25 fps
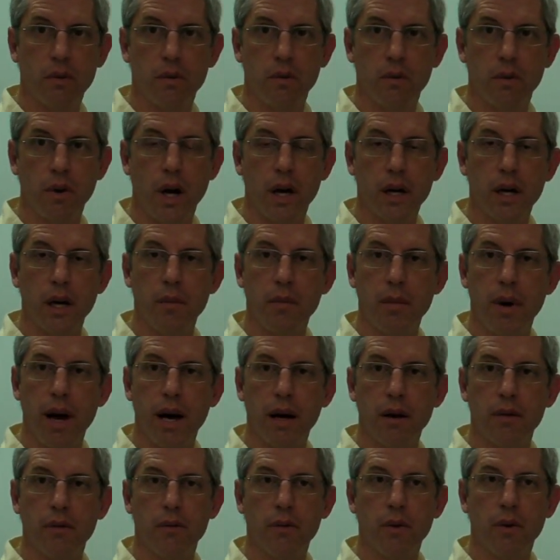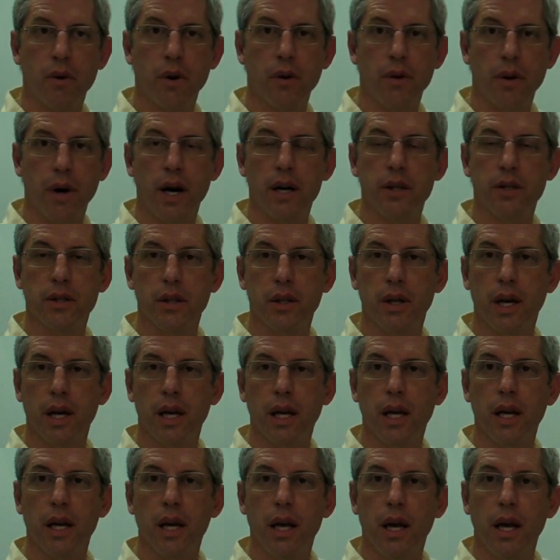rocking back and forth,
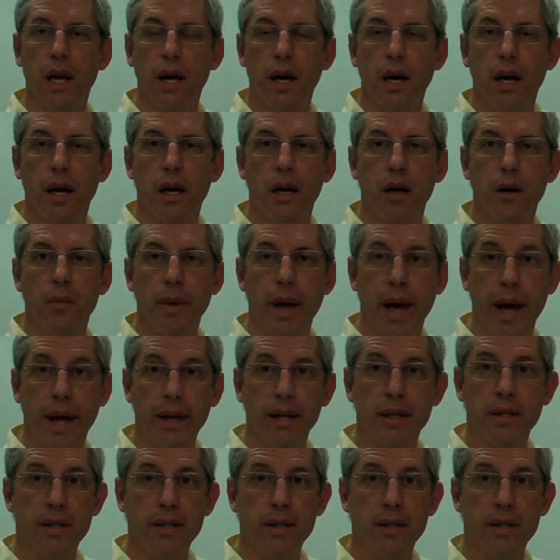oscillating um, at a